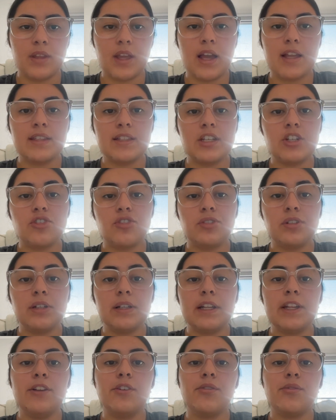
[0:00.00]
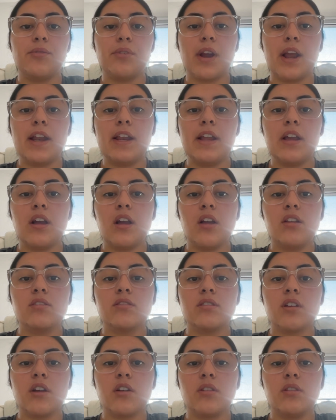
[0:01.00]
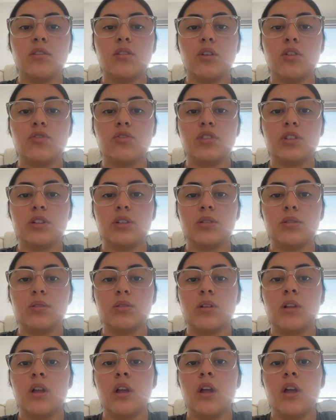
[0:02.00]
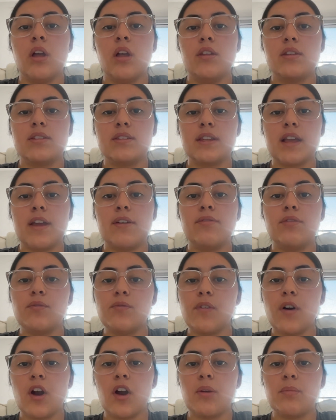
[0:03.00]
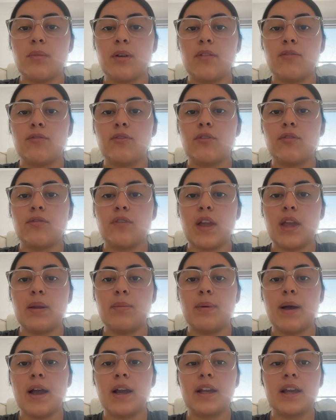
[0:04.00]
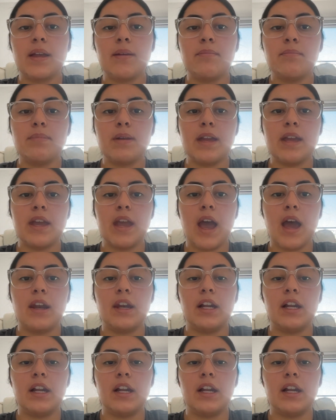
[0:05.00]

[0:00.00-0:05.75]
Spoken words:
Additionally, creating a psychological safe environment for feedback and peer